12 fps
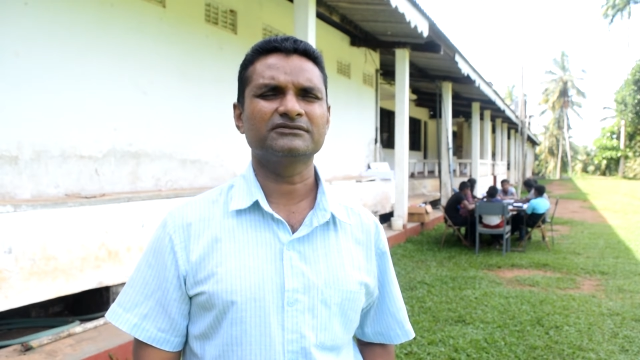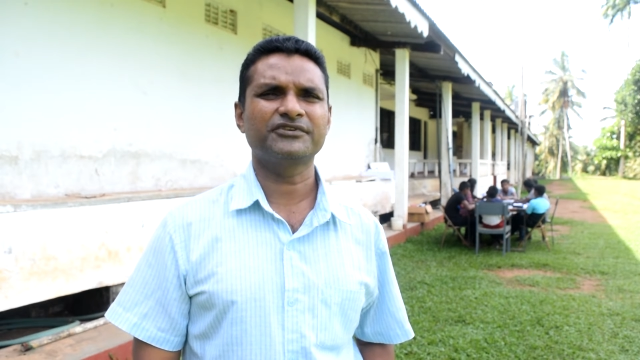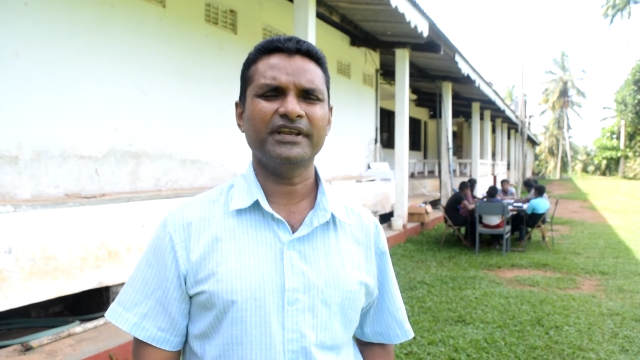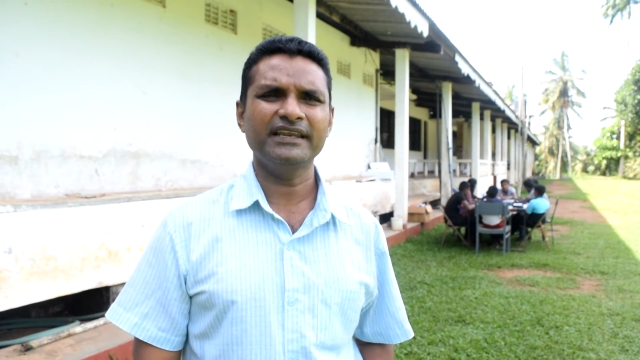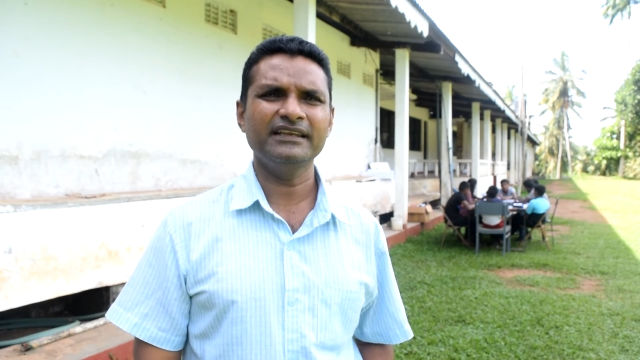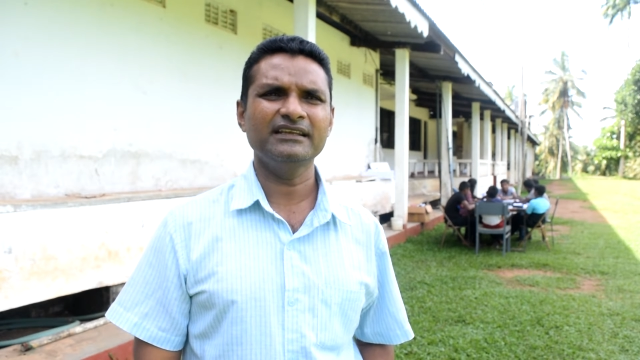
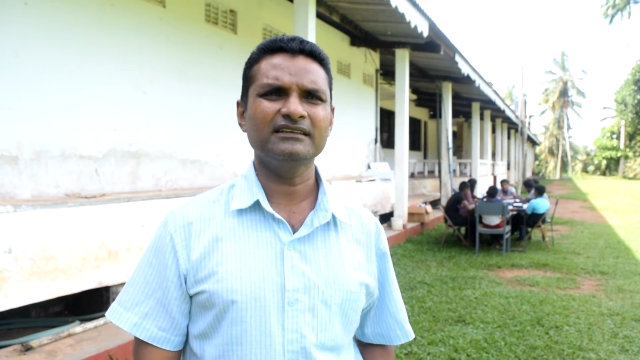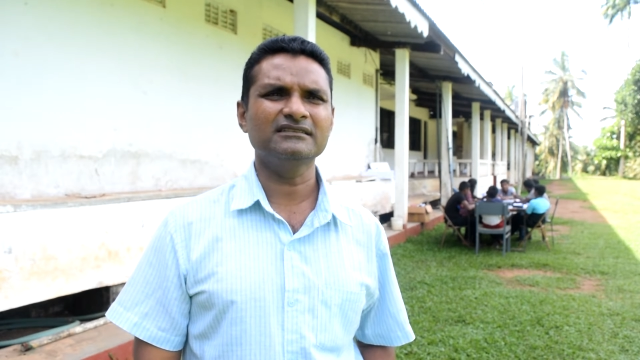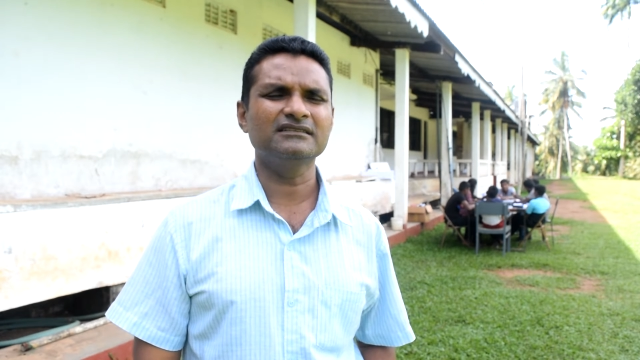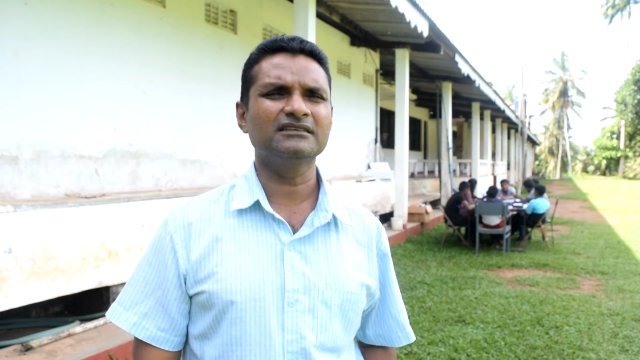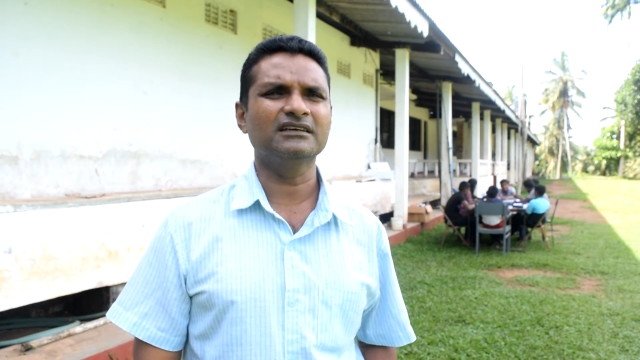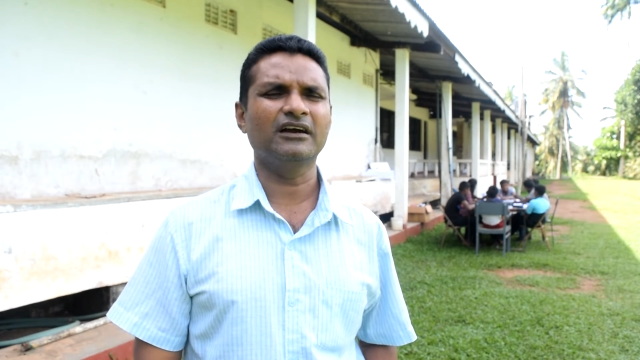
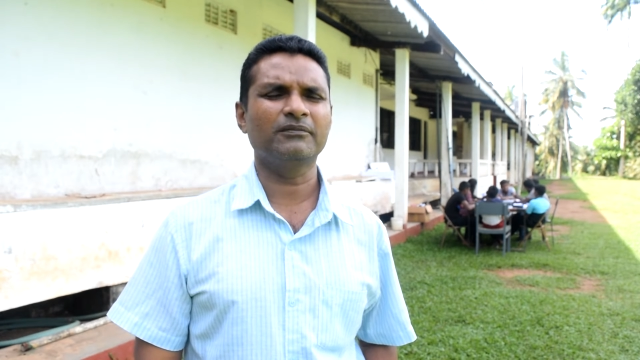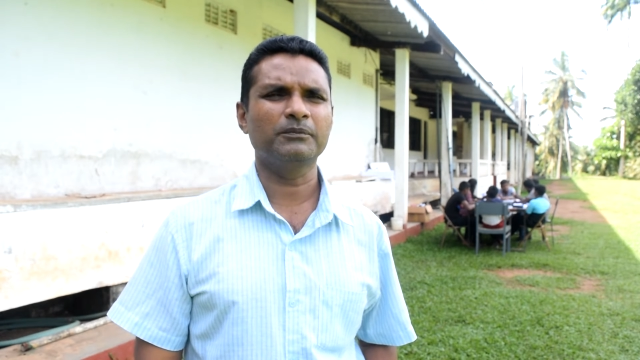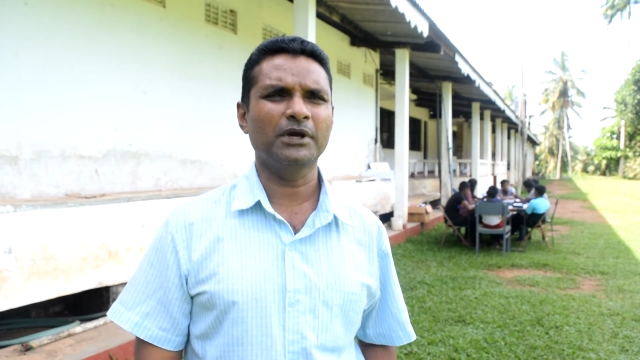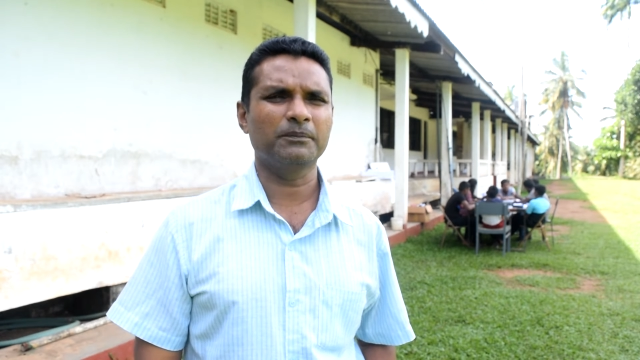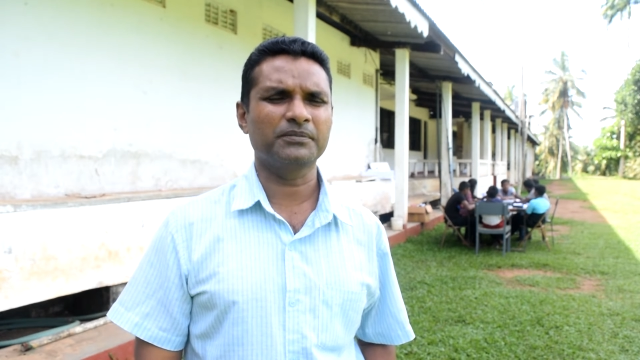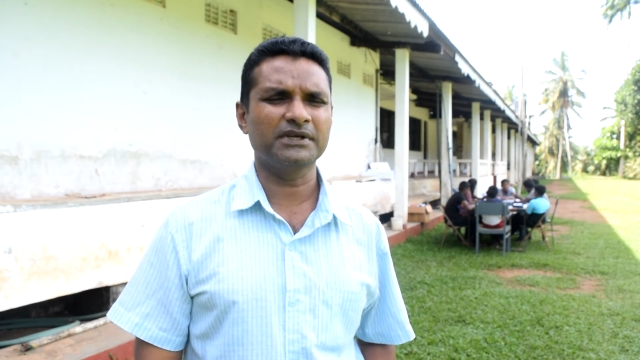training the
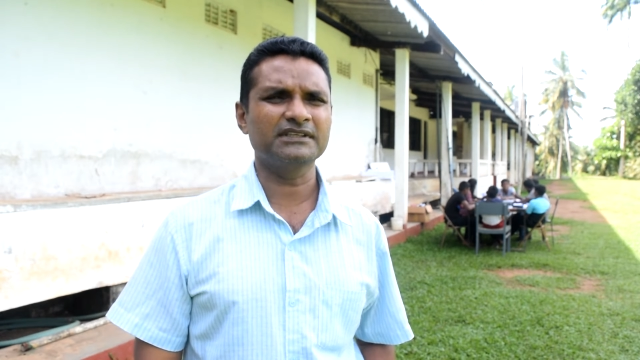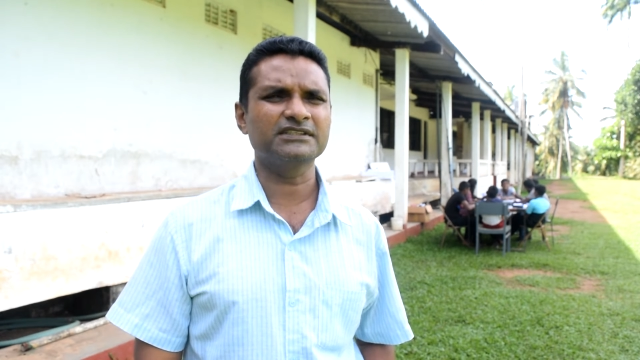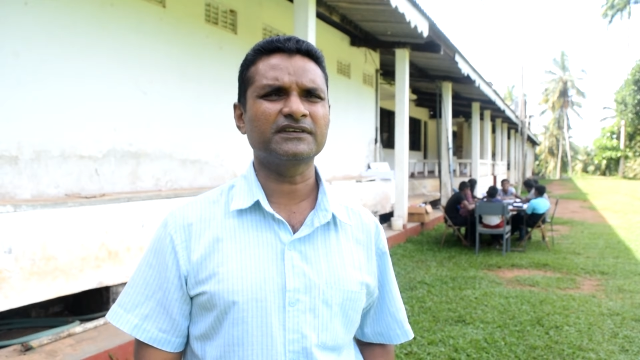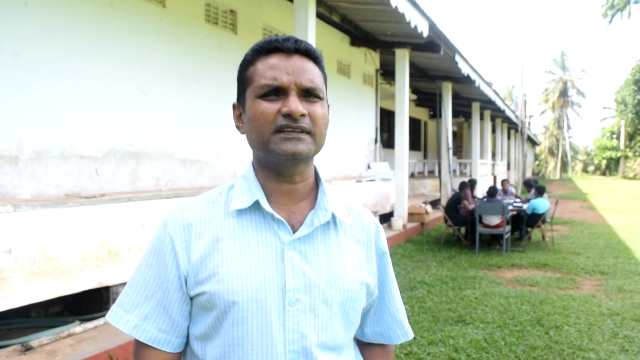apprentice